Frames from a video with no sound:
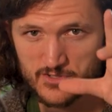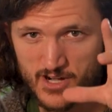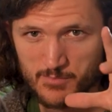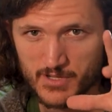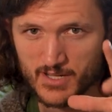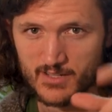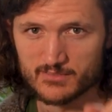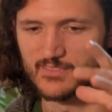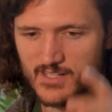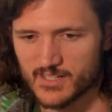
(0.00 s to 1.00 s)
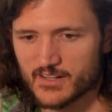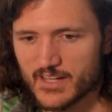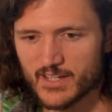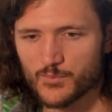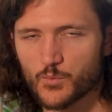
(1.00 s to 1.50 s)
tripod on
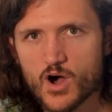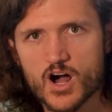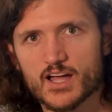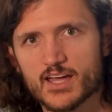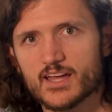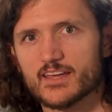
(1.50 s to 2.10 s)
a rock,